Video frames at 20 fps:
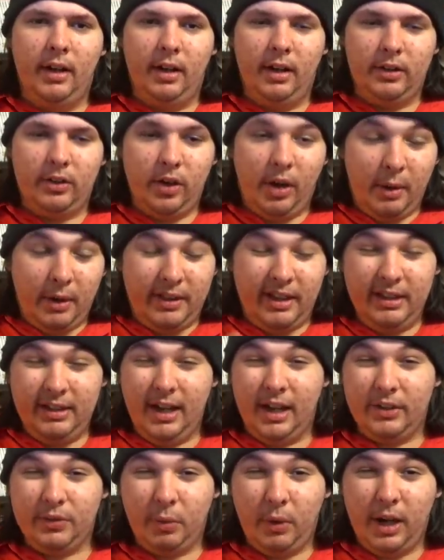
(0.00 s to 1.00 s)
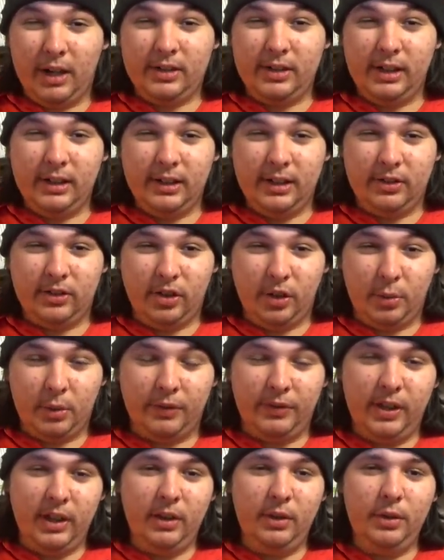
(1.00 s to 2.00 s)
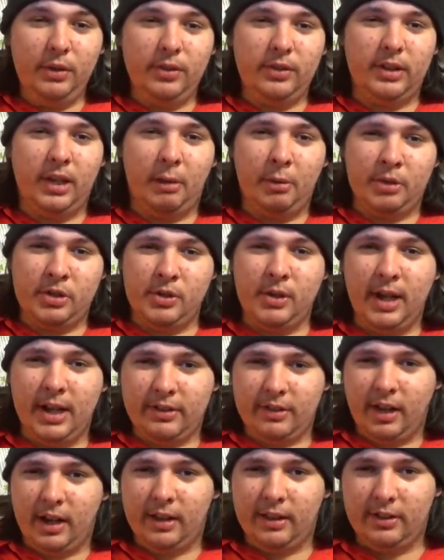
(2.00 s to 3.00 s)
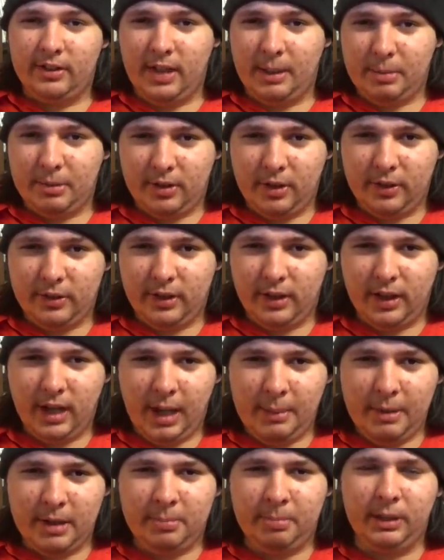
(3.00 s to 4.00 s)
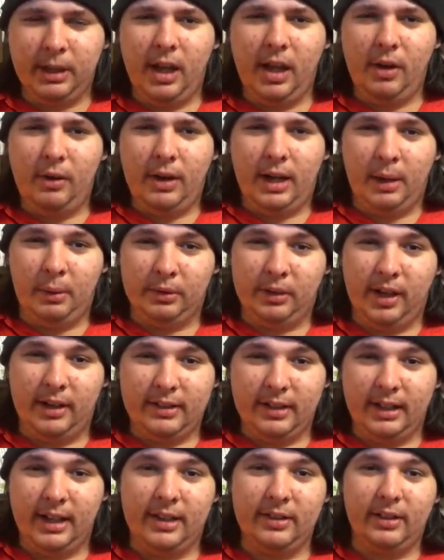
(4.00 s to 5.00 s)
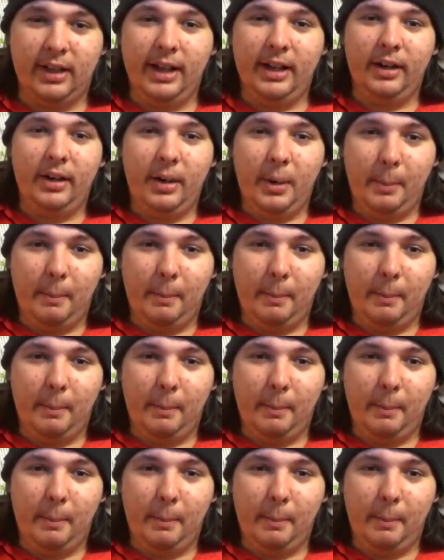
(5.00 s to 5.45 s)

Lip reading: So I want to thank you guys for watching these two reviews. Tell what you guys thought of these episodes in the comments below. I will talk to you guys later.